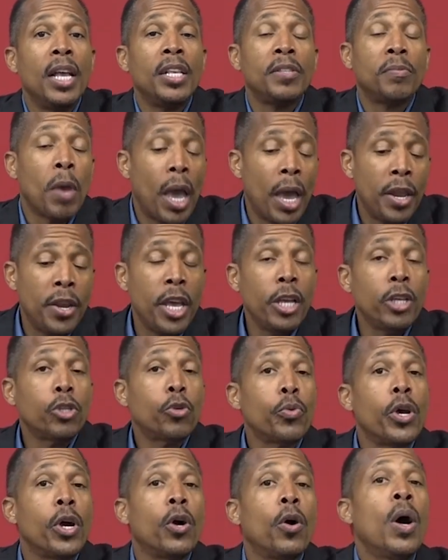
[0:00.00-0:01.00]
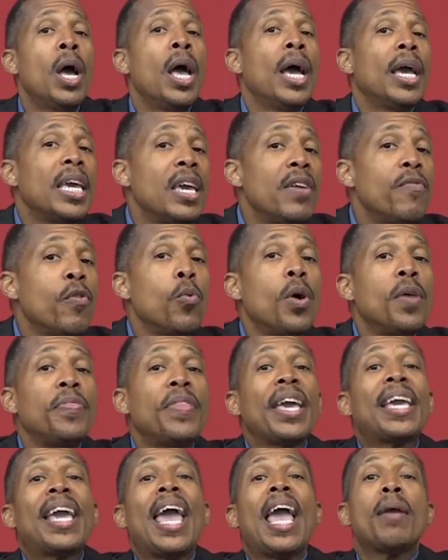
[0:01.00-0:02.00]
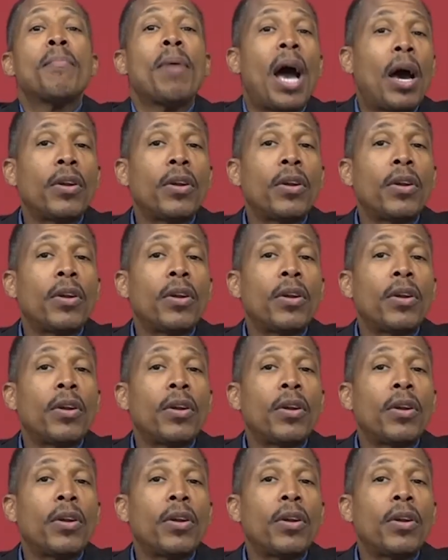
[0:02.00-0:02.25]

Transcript: And, and Israel, even when they came